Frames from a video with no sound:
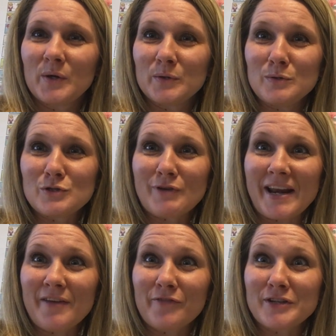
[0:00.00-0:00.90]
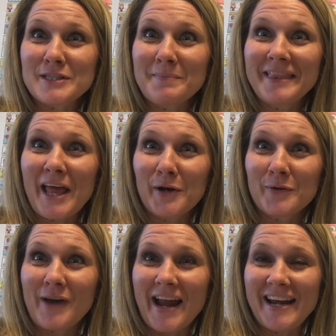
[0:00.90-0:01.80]
Who's ready for some
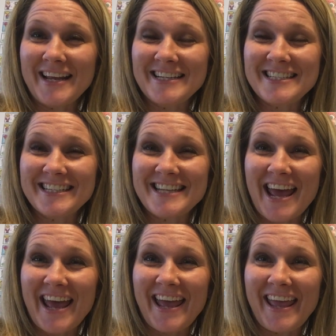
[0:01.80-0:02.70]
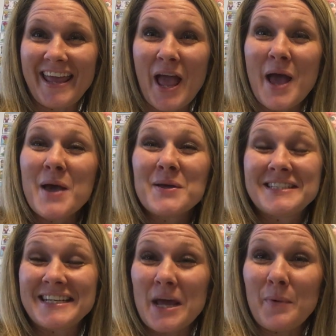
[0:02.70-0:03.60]
letter writing today?
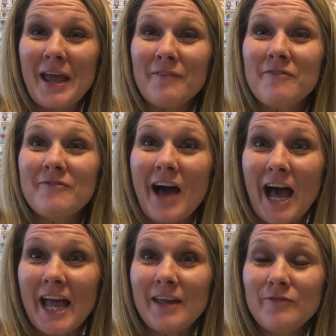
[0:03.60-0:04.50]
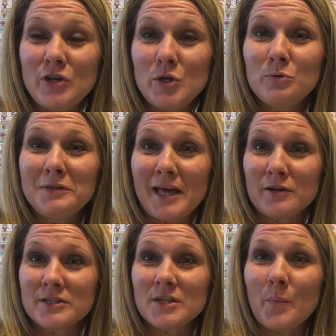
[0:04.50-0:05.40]
Today we have 5 new
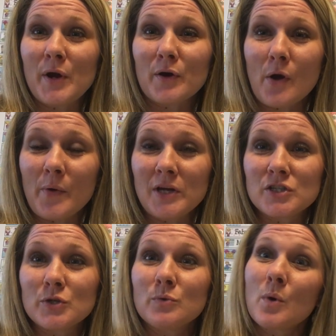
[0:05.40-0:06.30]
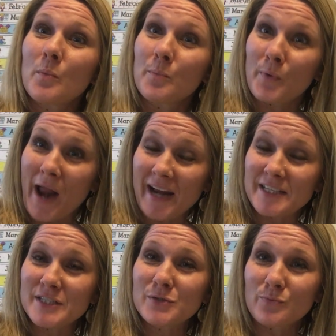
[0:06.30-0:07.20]
letters that we are going to
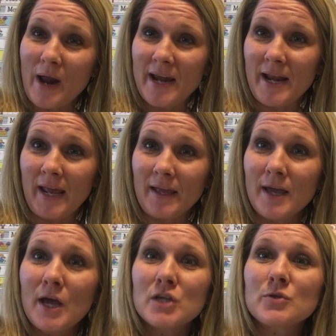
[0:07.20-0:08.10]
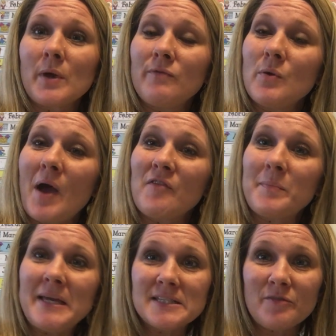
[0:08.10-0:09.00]
practice writing. So if you have a
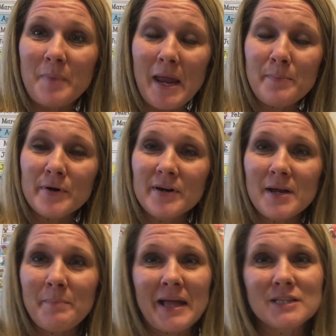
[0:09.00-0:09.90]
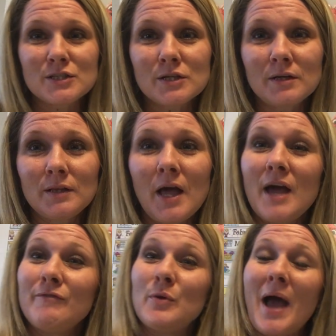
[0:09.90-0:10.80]
piece of paper and a pencil,
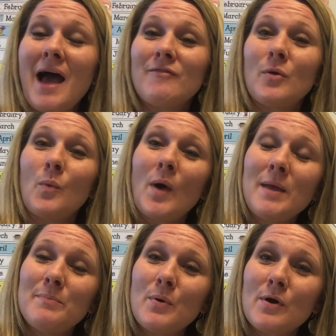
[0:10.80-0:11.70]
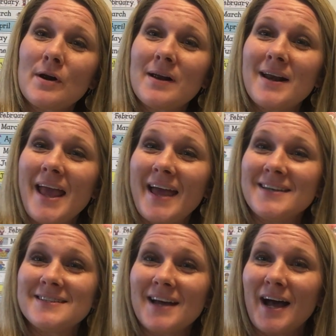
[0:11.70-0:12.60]
if you have a whiteboard
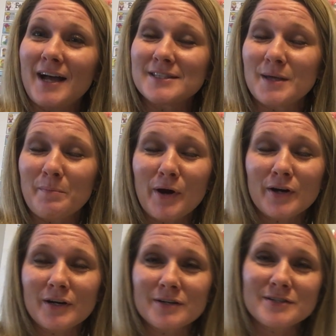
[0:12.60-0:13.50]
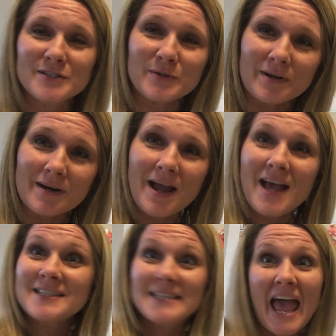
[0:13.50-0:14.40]
and some markers or
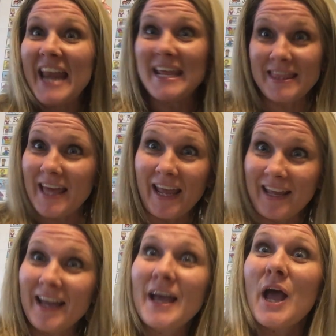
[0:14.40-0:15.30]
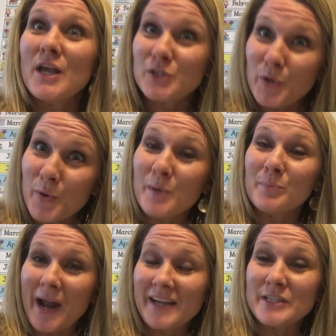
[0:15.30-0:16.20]
anything, so you can
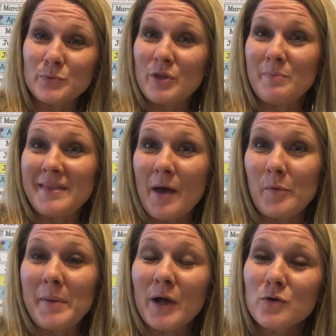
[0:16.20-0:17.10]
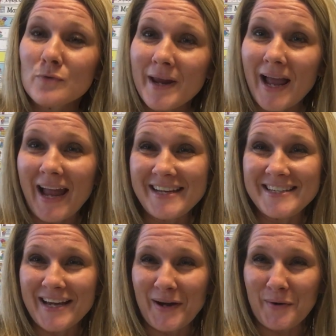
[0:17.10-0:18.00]
practice with me, that would be a great
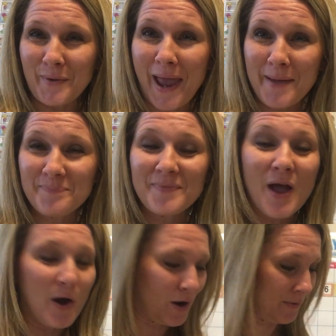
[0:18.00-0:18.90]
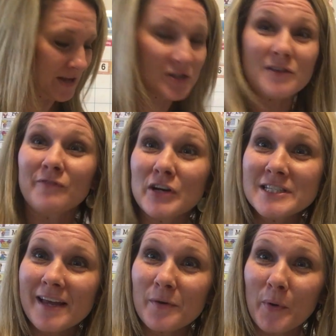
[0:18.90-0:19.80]
idea, okay? All right, so the
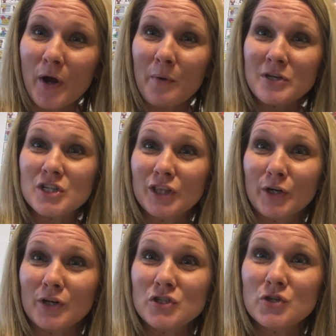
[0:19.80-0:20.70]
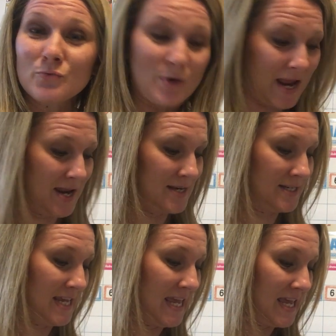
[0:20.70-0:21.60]
first letter we're going to learn to
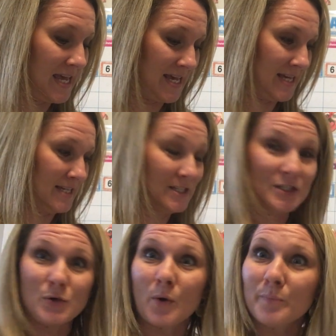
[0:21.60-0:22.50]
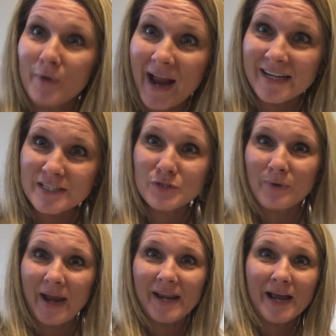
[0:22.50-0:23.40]
write is, or practice
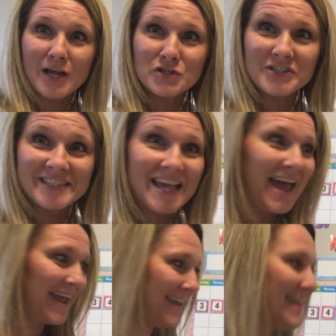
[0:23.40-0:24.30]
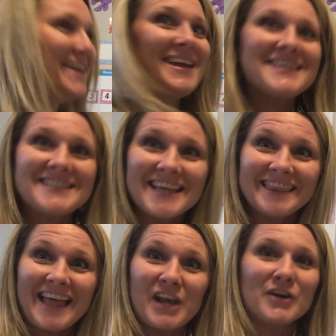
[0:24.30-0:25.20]
writing I should say, is the
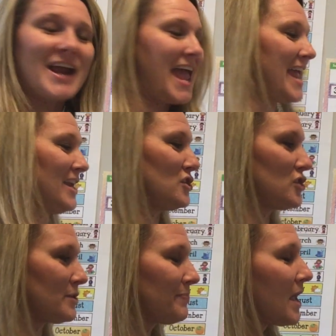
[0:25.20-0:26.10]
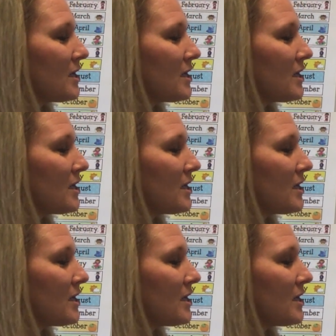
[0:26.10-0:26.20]
letter H.